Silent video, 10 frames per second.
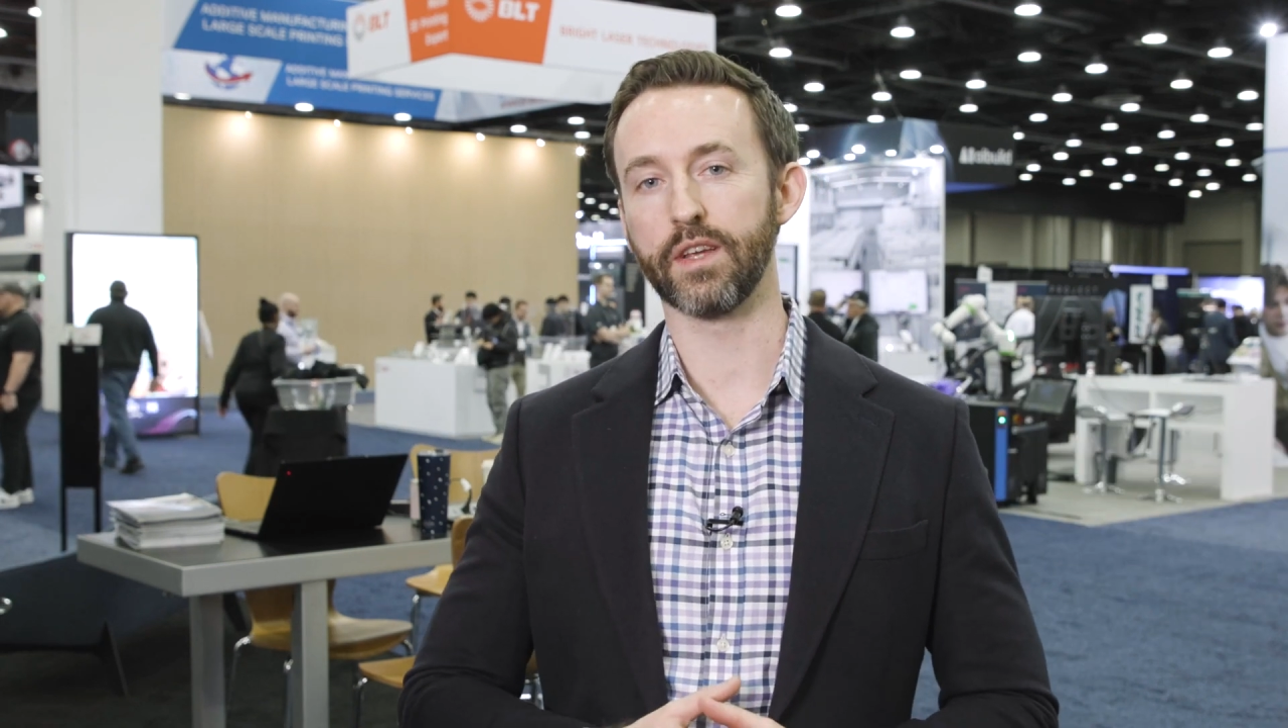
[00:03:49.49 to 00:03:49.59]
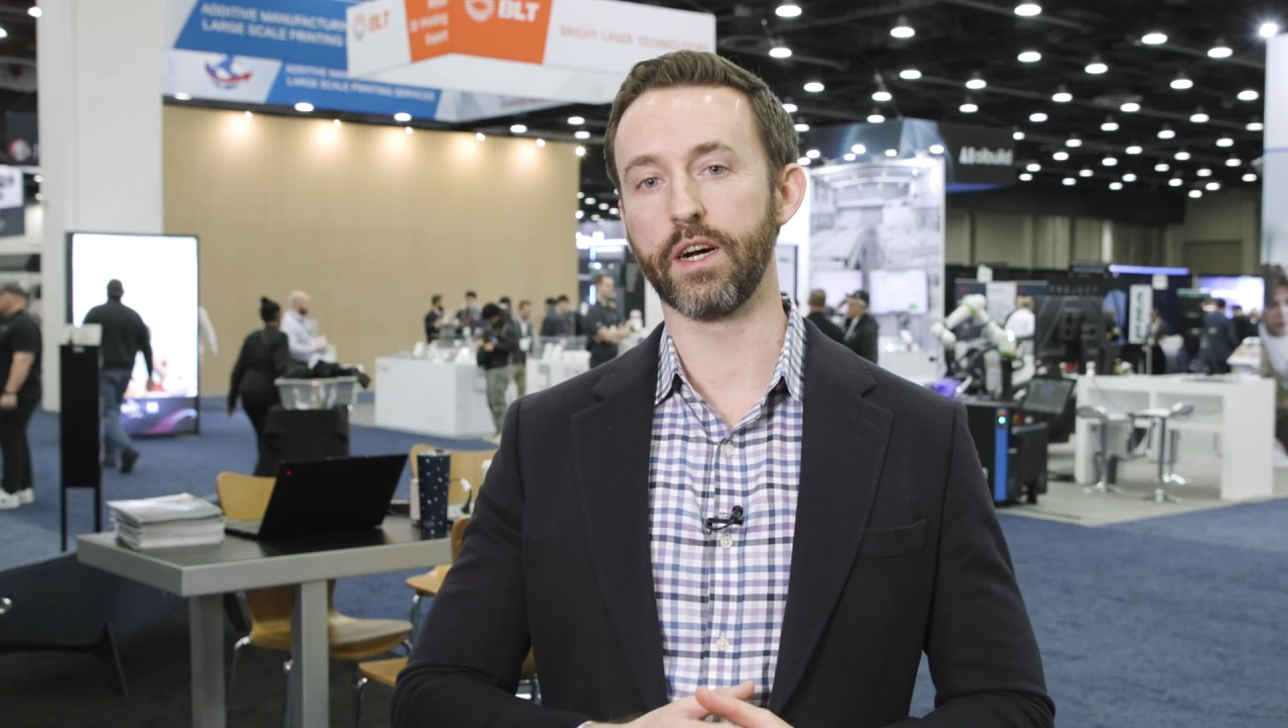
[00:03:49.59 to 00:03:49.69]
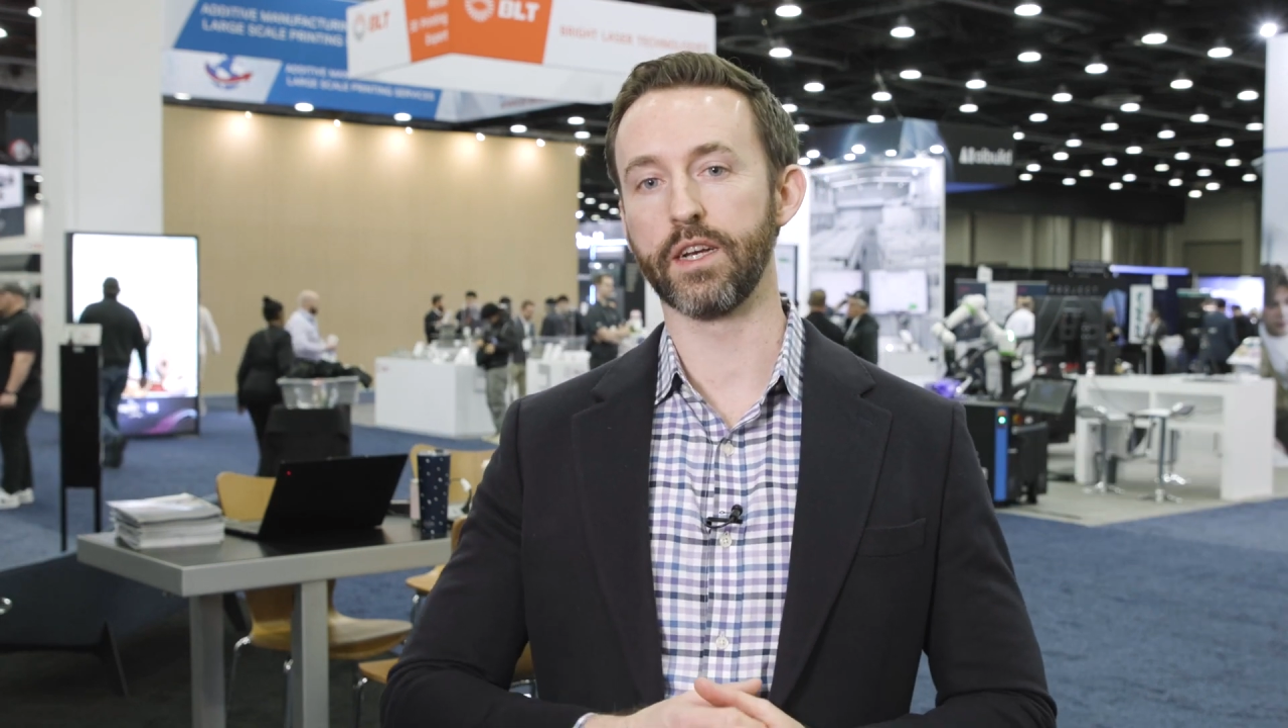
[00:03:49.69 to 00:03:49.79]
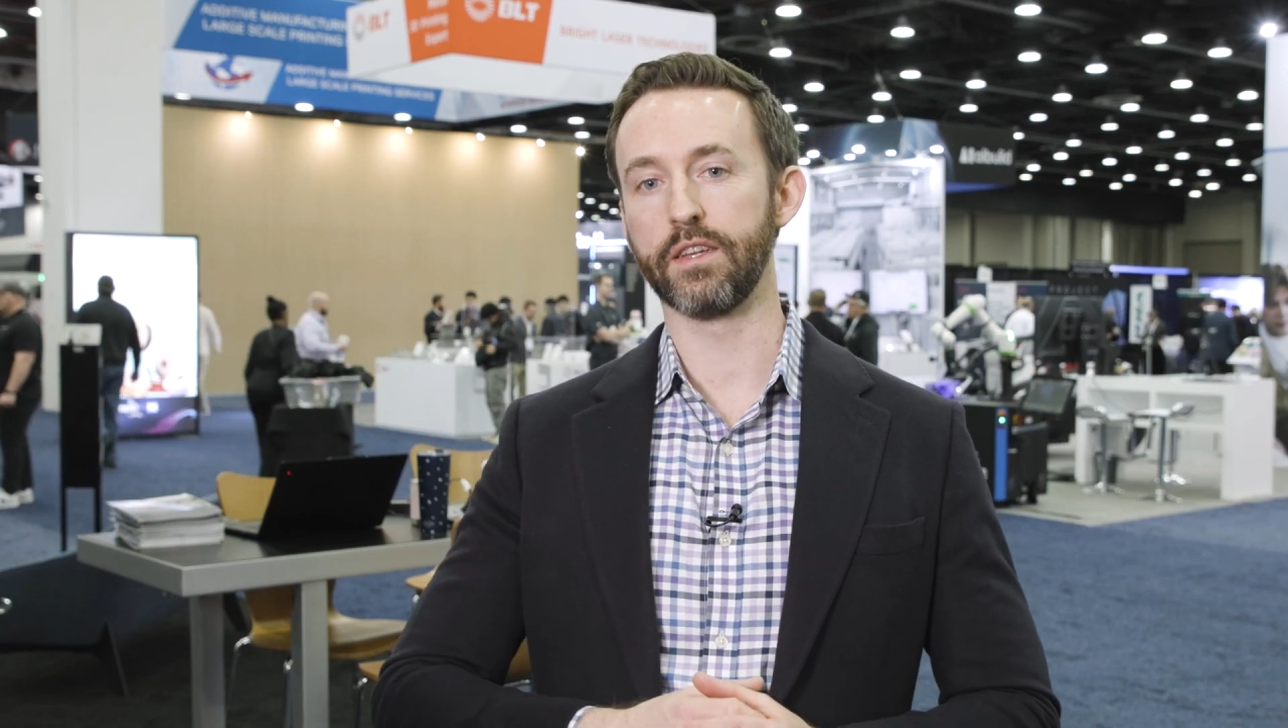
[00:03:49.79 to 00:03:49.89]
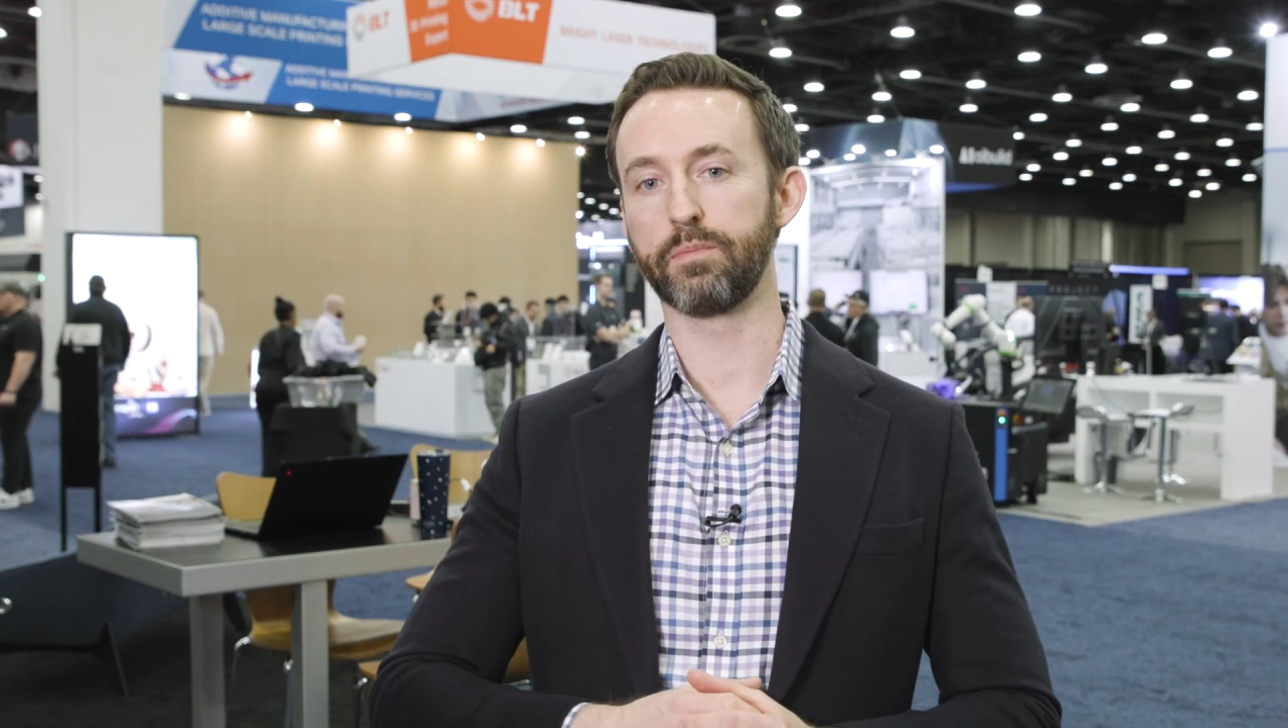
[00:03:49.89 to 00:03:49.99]

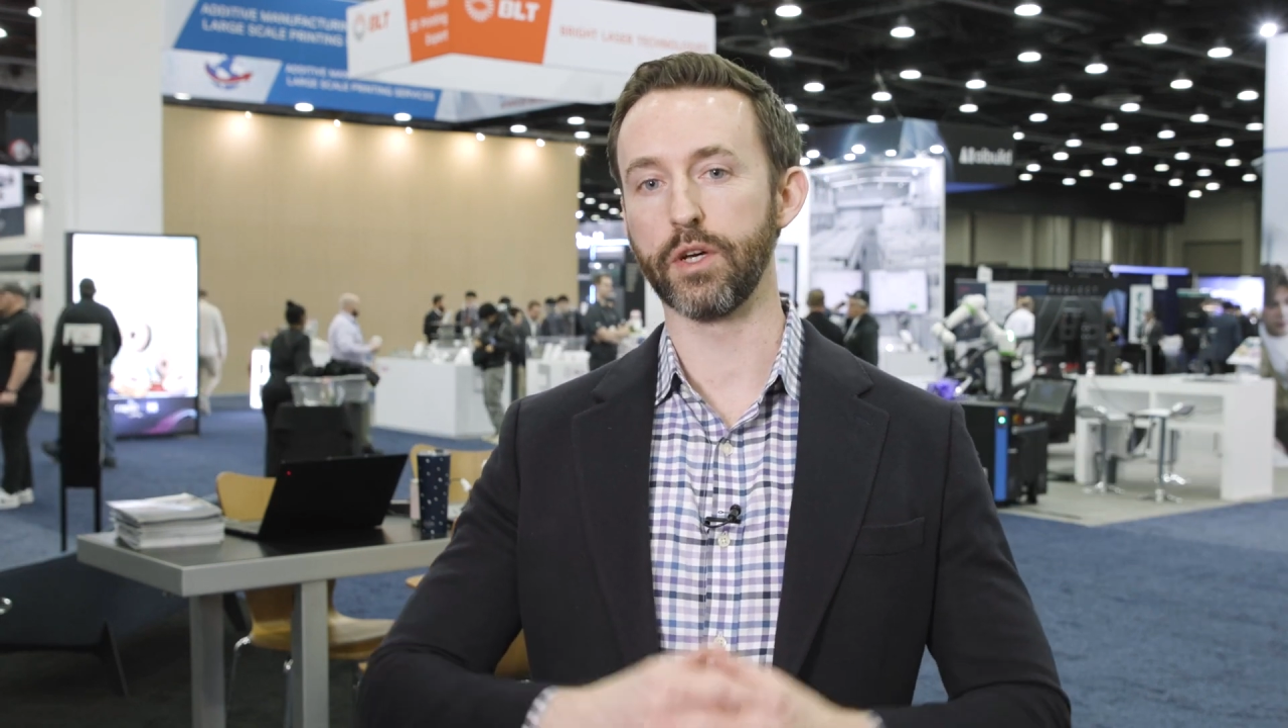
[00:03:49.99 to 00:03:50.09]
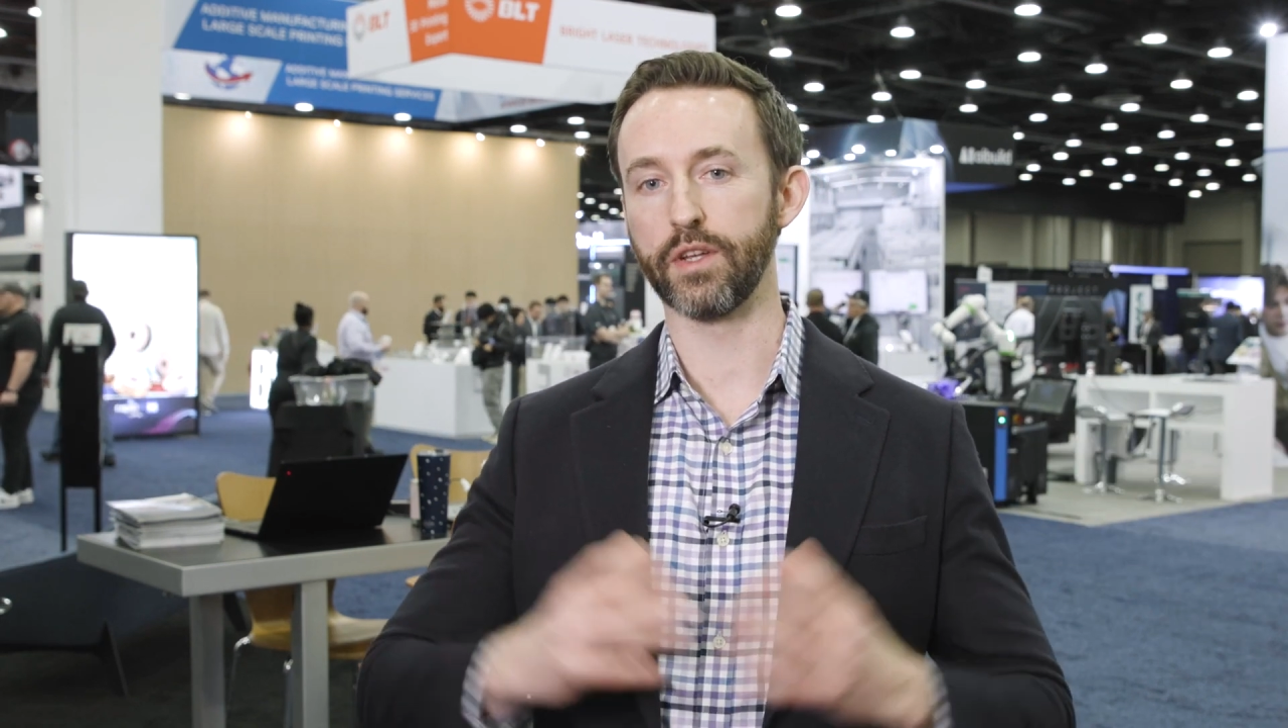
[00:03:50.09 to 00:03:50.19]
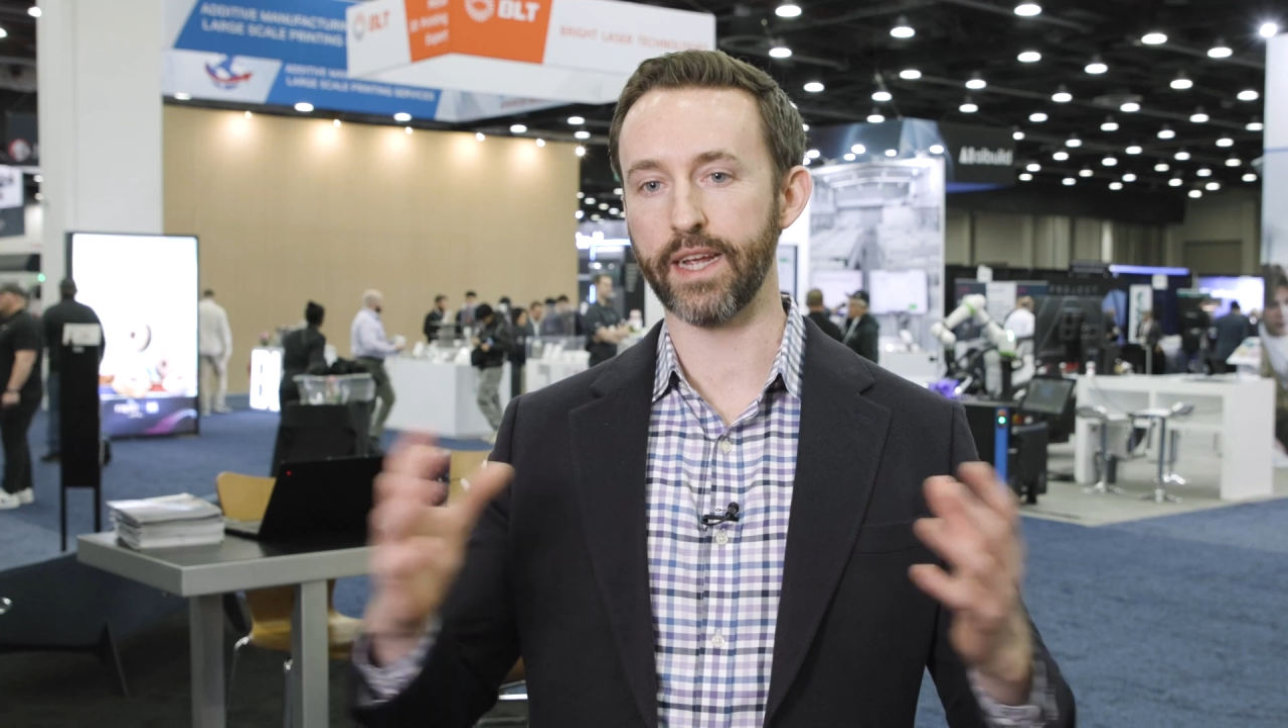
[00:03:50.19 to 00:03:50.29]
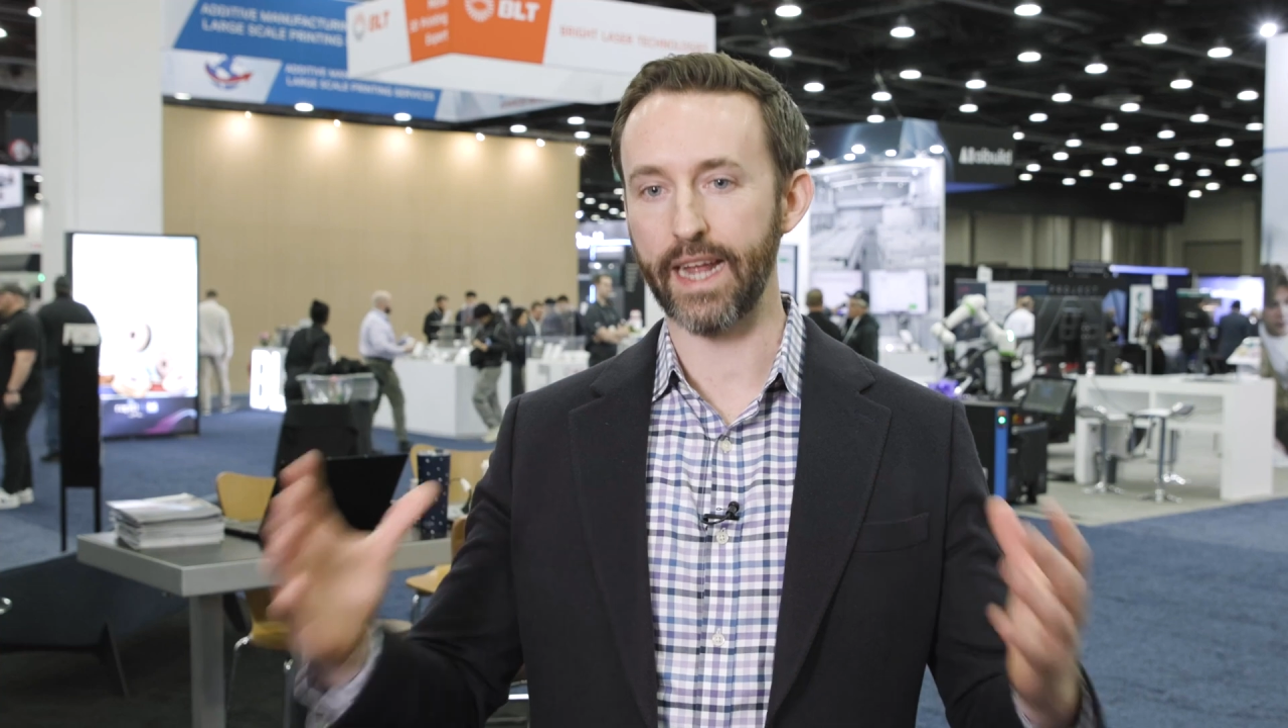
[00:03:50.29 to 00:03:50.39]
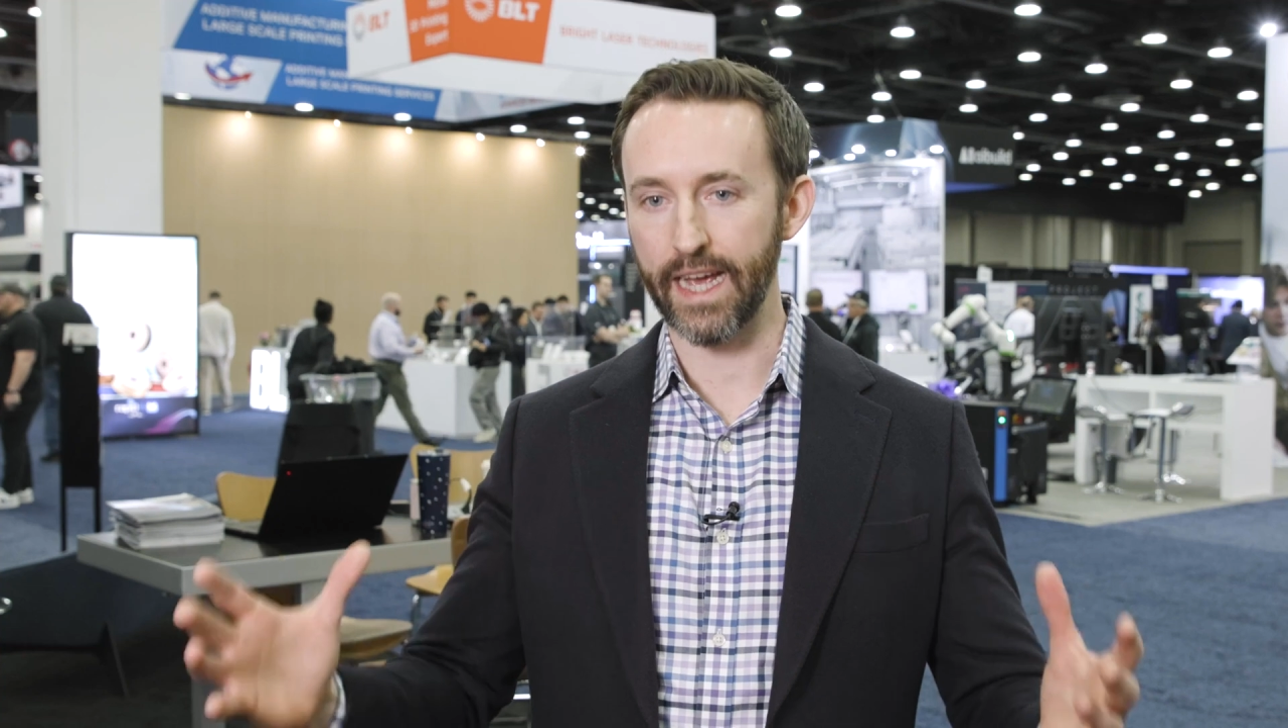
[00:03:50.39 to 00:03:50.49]
on is building an